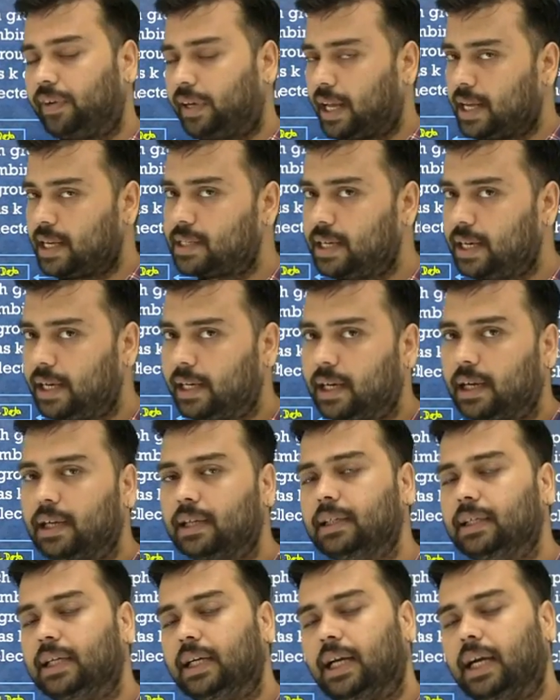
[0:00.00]
data
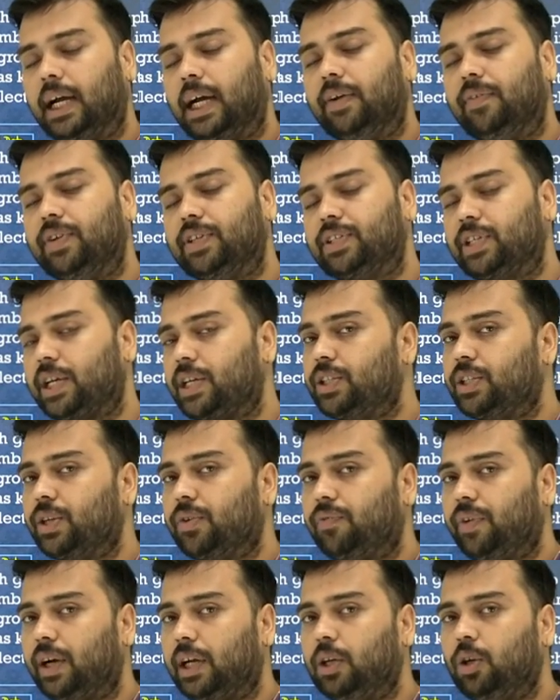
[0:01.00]
and we change the
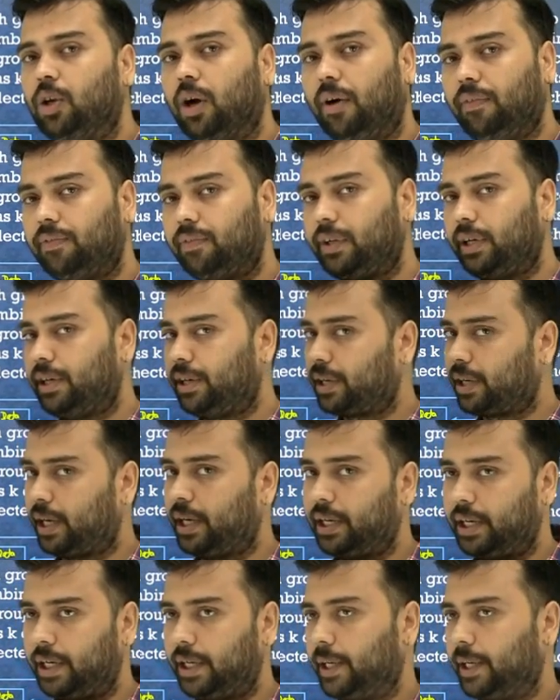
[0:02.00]
value of trained data.